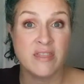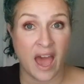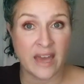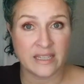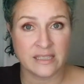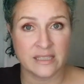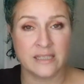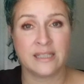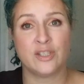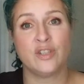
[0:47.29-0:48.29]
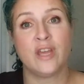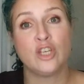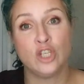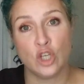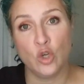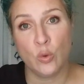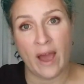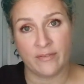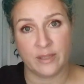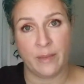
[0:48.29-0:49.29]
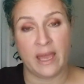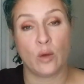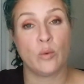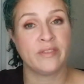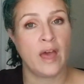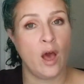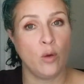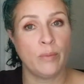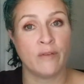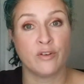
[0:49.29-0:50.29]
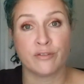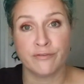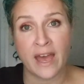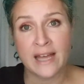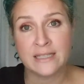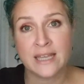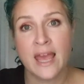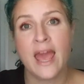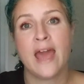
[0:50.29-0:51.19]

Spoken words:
That is a decision that you have to make with the help of your vet